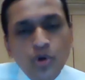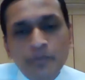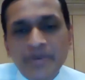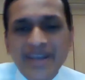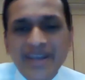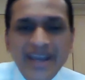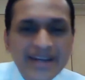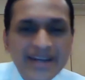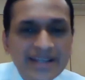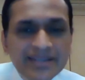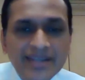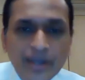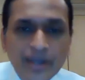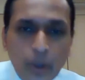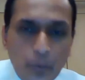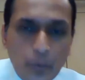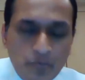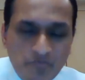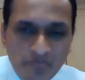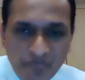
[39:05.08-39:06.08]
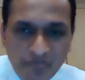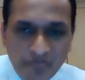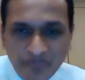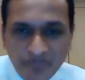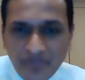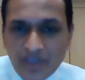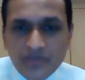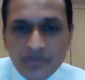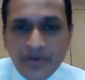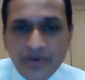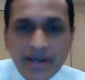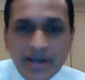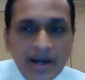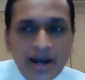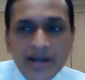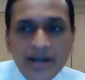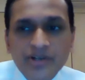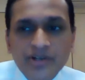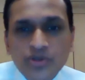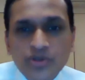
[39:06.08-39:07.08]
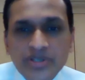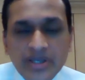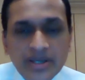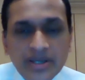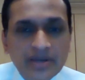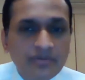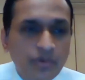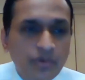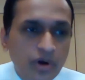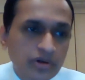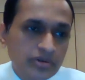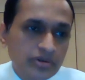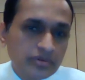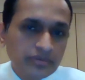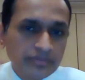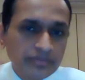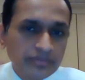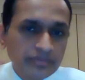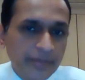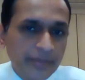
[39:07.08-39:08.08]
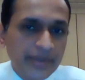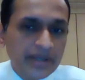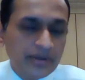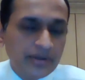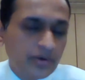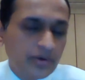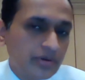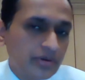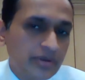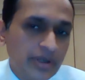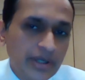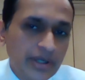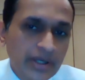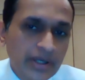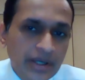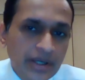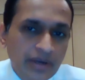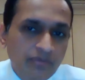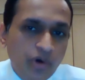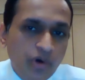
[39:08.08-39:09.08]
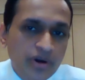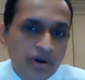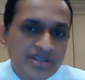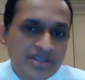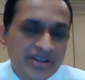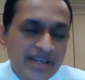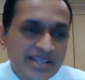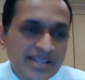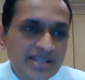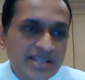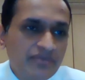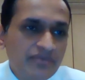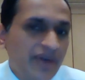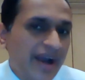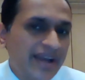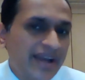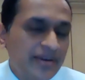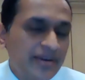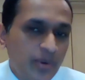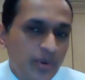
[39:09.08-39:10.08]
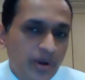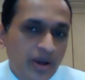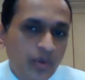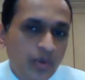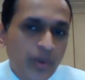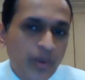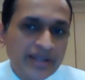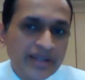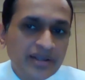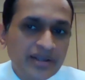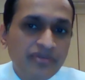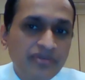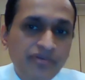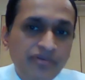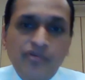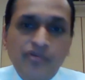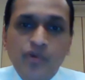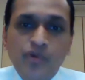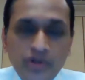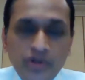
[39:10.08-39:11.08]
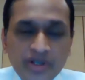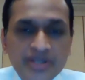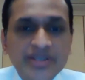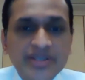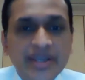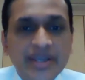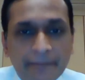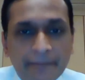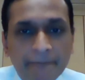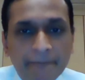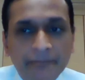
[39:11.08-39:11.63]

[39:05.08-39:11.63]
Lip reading: be anything. It's very hard to say what is the reason why the floaters came.